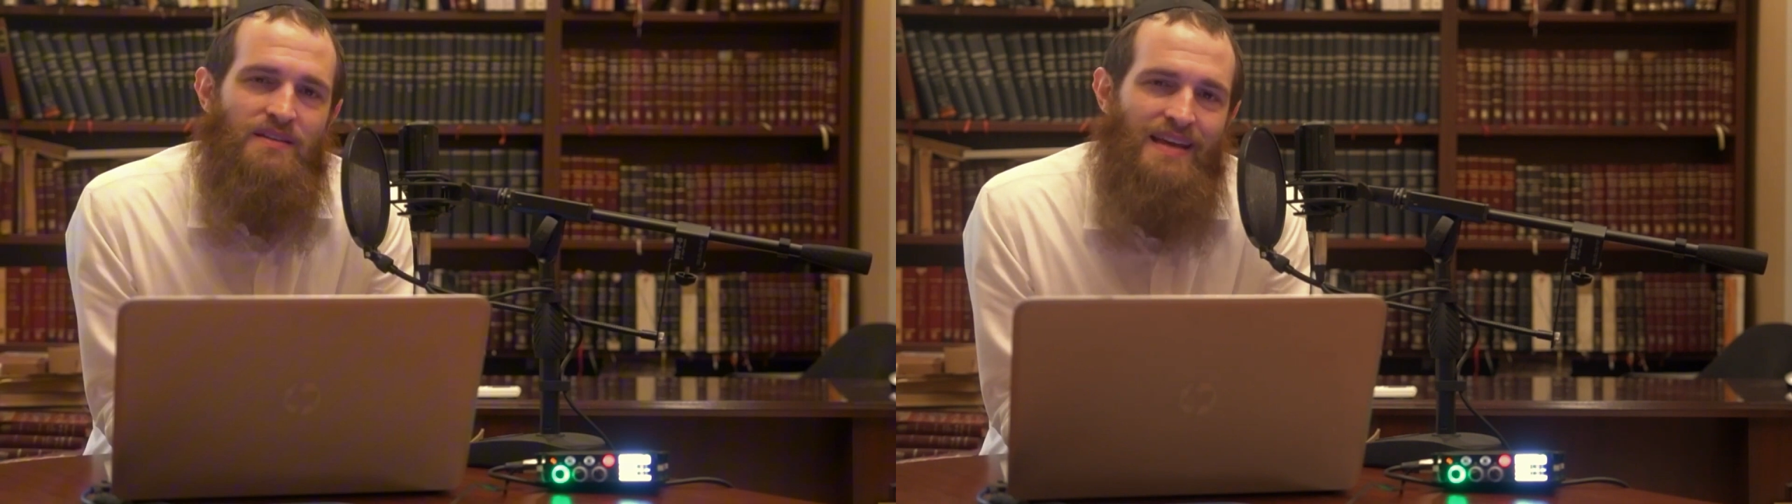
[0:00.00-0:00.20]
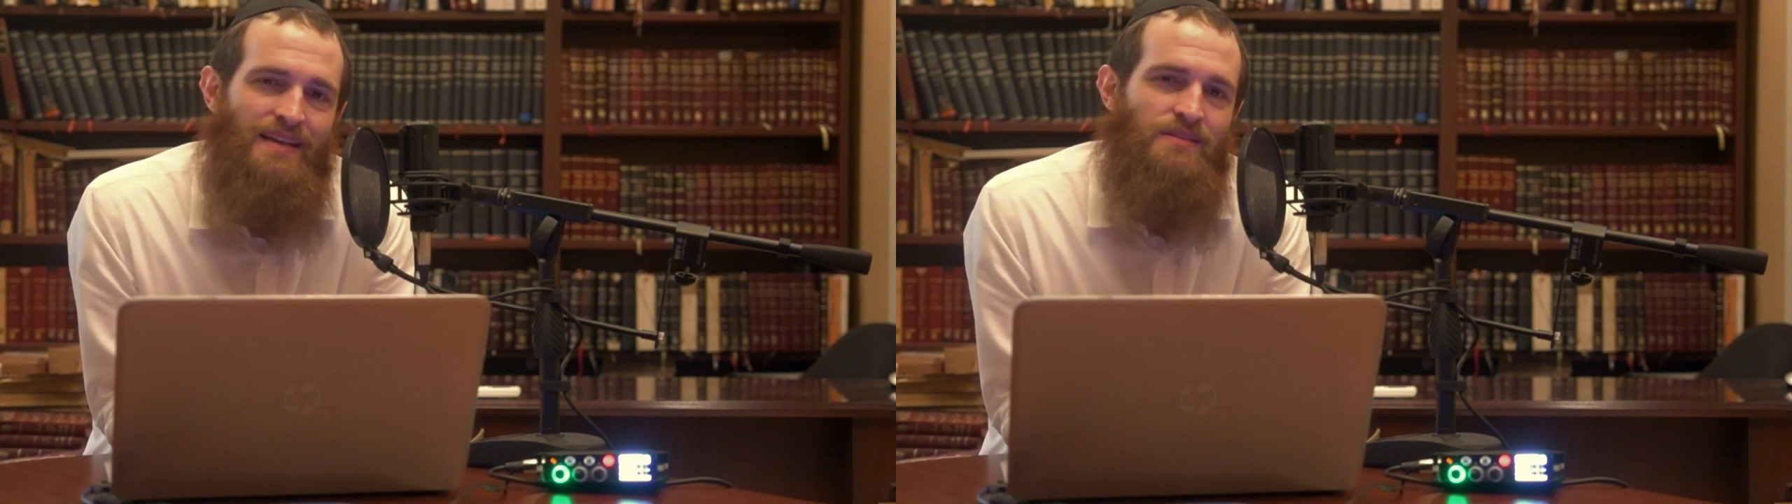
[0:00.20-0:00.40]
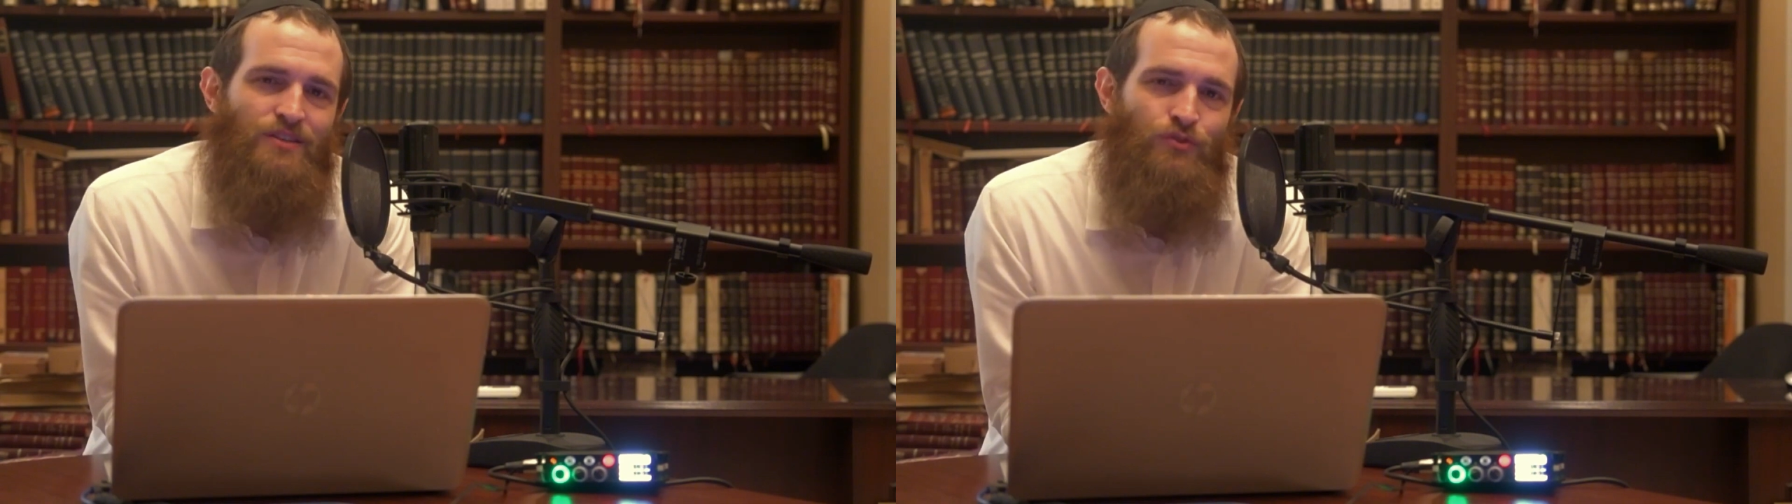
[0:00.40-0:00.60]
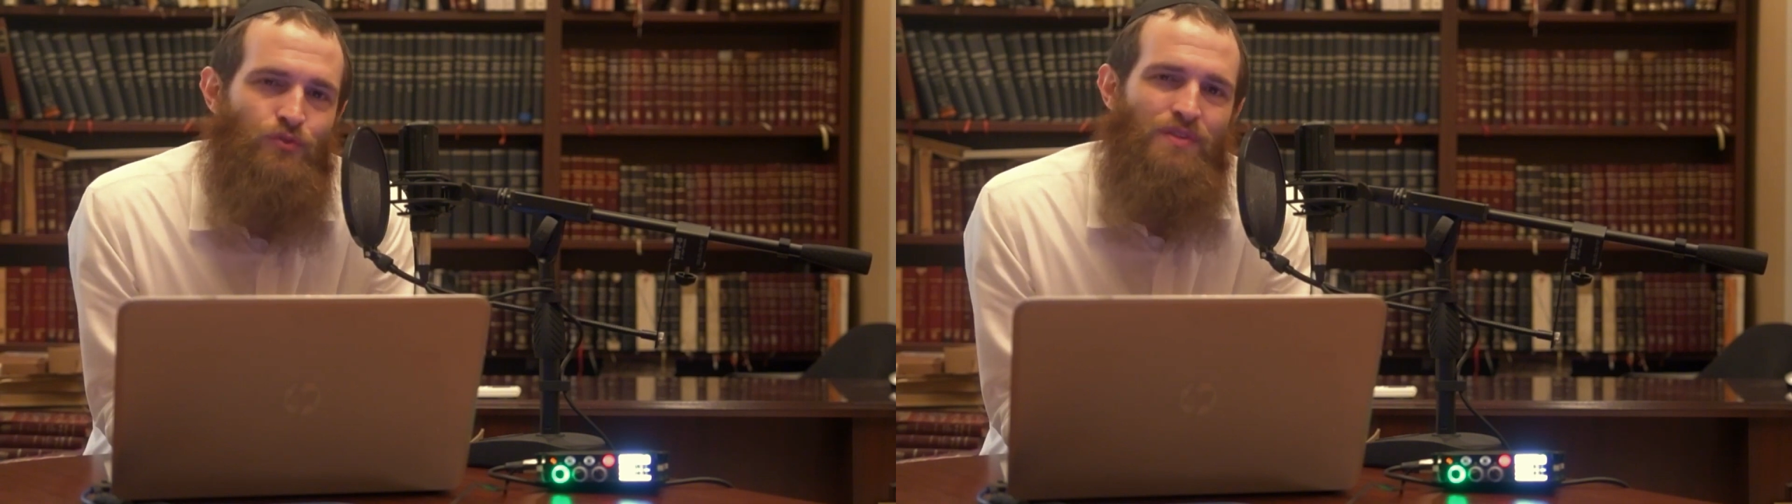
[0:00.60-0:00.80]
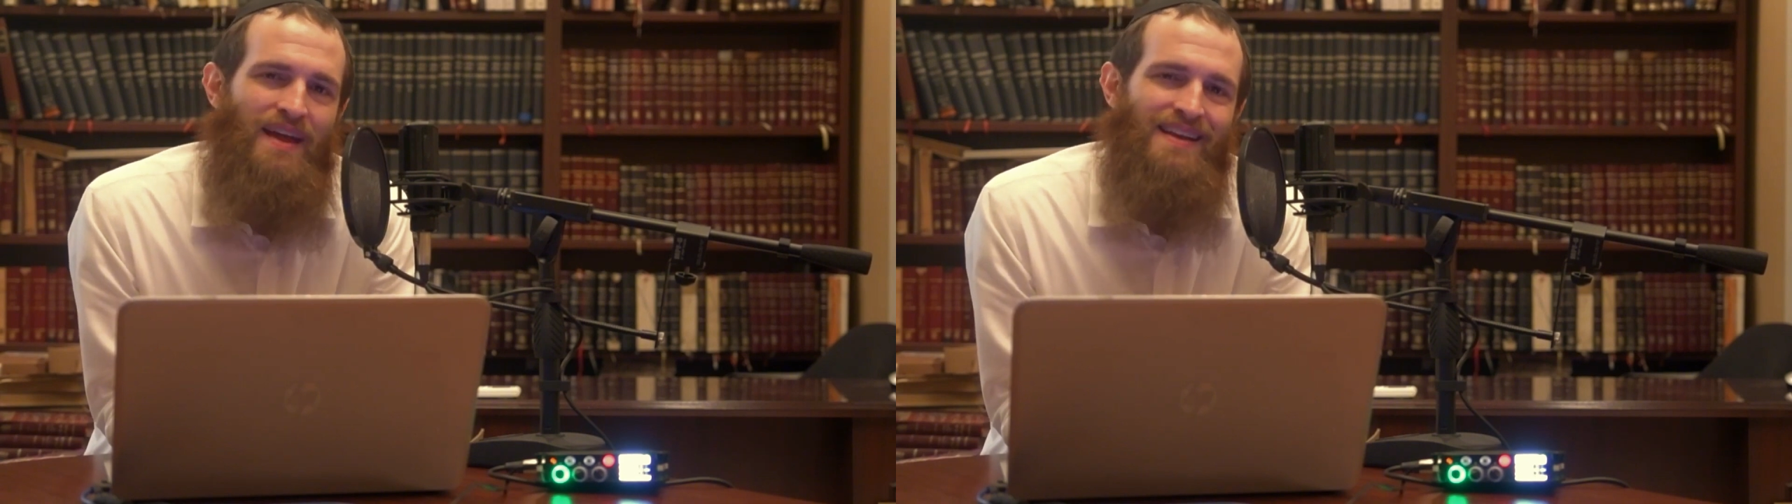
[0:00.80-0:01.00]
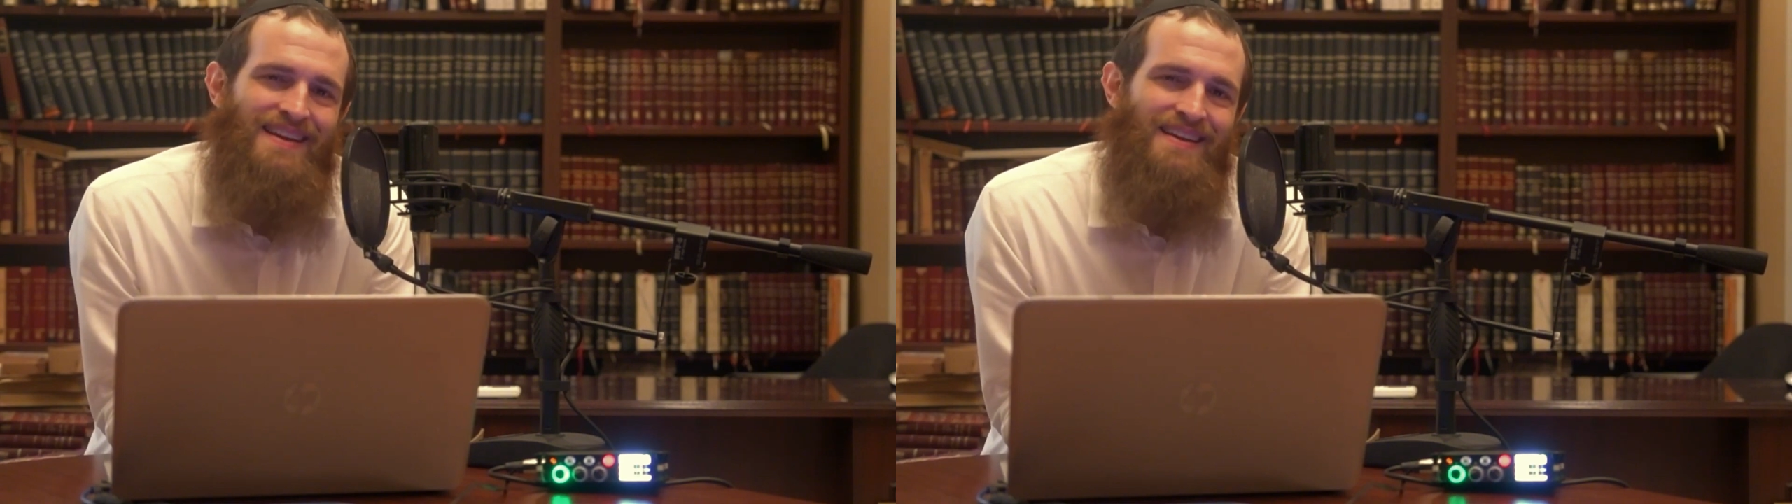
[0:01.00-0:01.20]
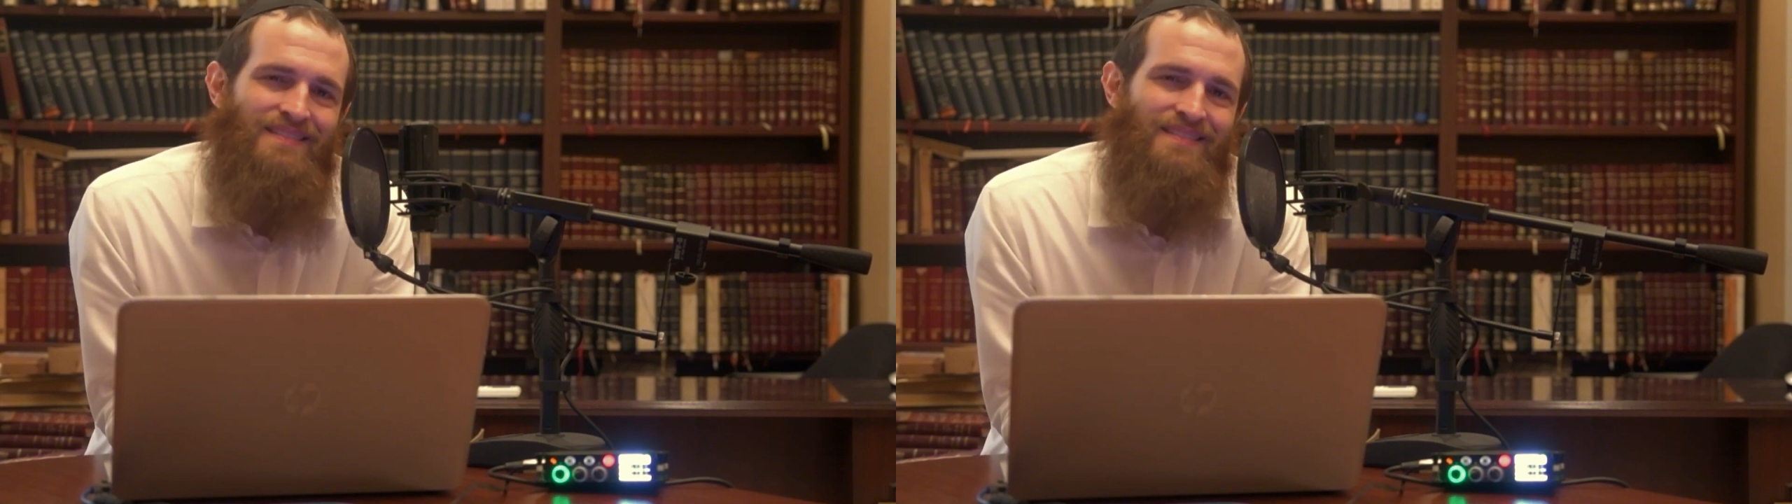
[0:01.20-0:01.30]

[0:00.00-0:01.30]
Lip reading: it takes to do that